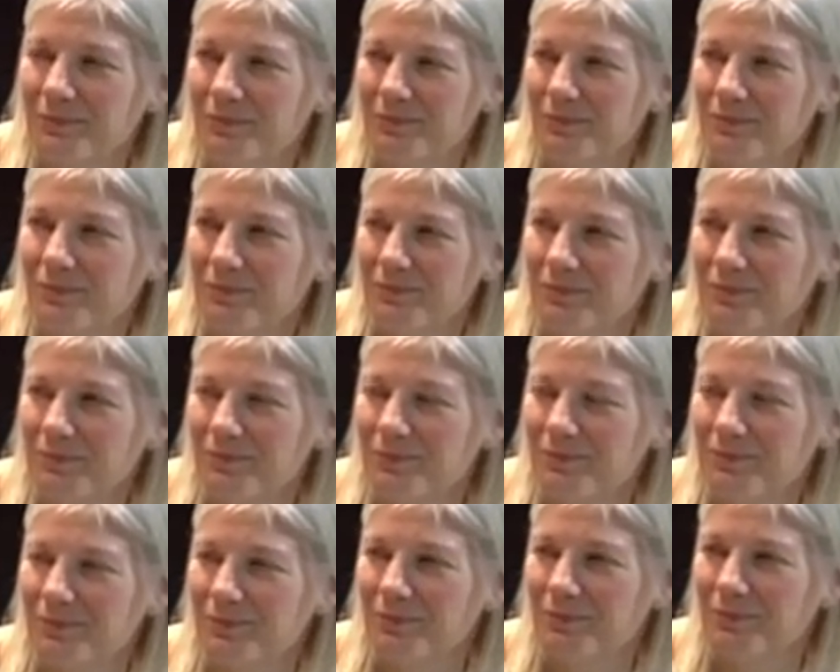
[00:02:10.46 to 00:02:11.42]

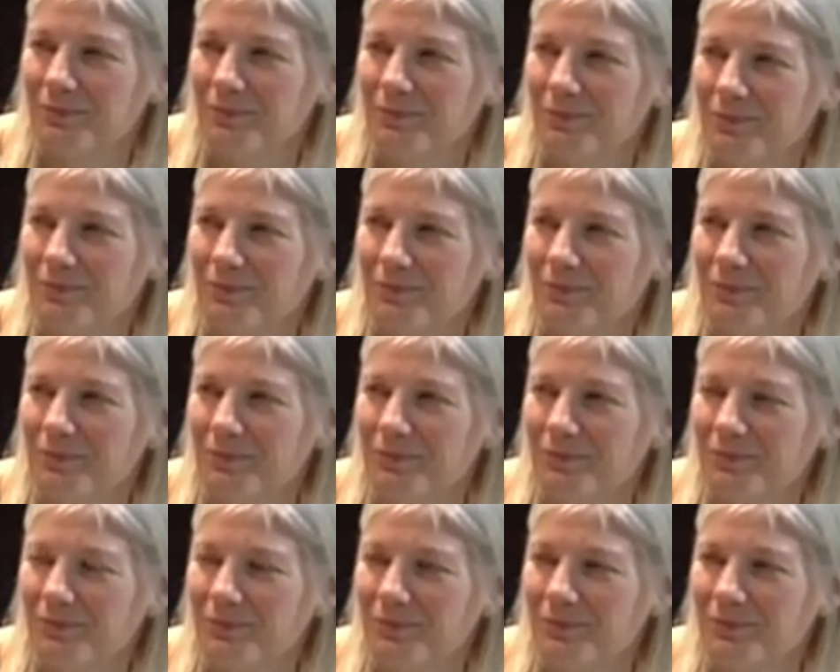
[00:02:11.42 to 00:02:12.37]

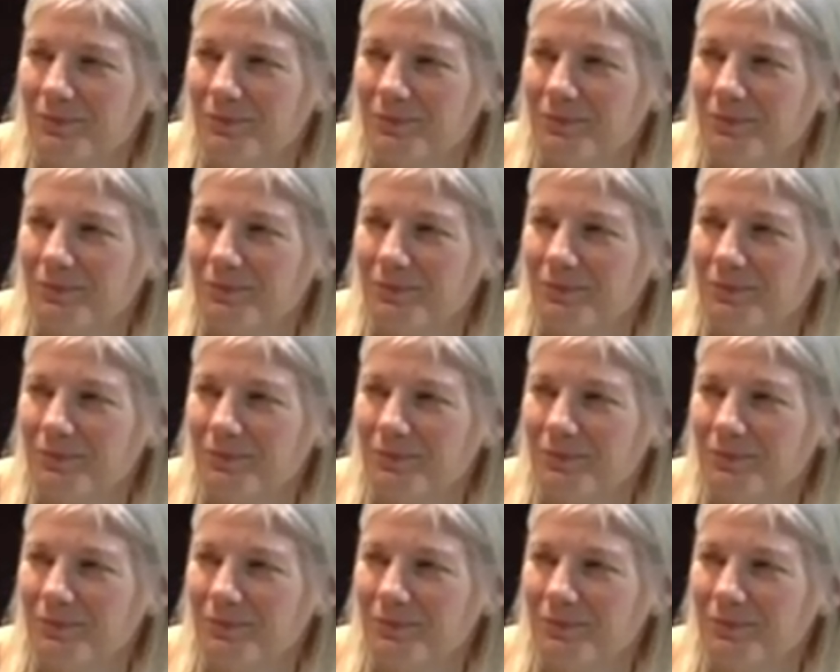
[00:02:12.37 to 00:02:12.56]
No words are spoken by the person on screen.